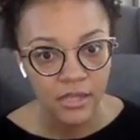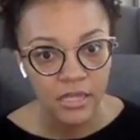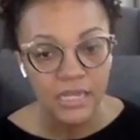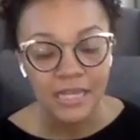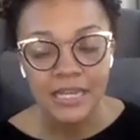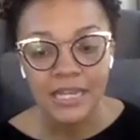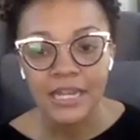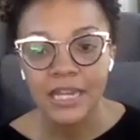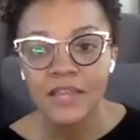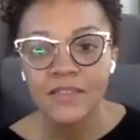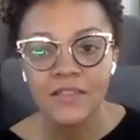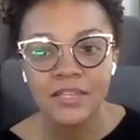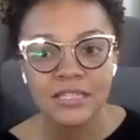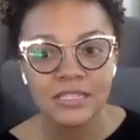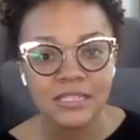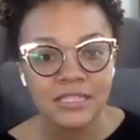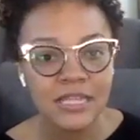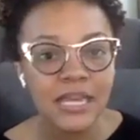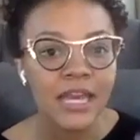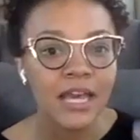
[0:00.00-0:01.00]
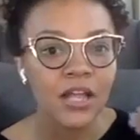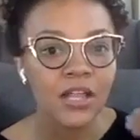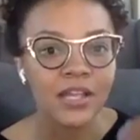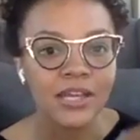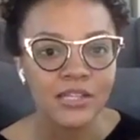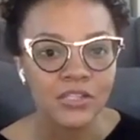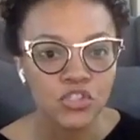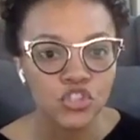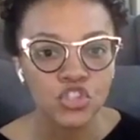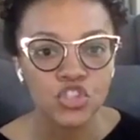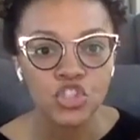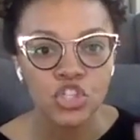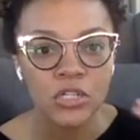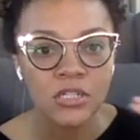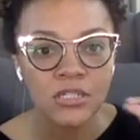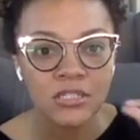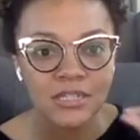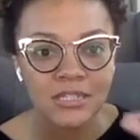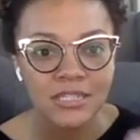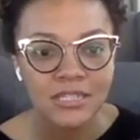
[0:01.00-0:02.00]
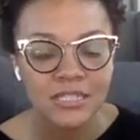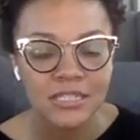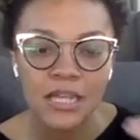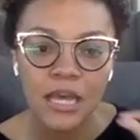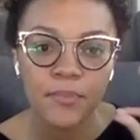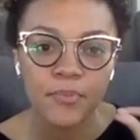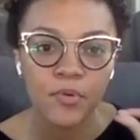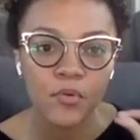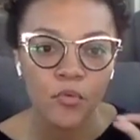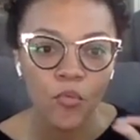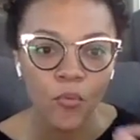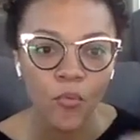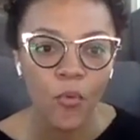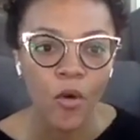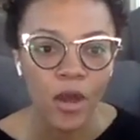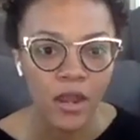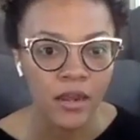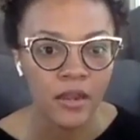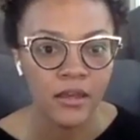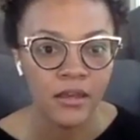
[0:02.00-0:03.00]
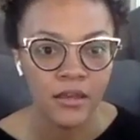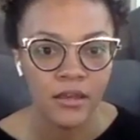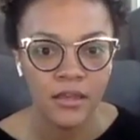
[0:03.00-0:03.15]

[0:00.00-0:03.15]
Getting the sale is just step one.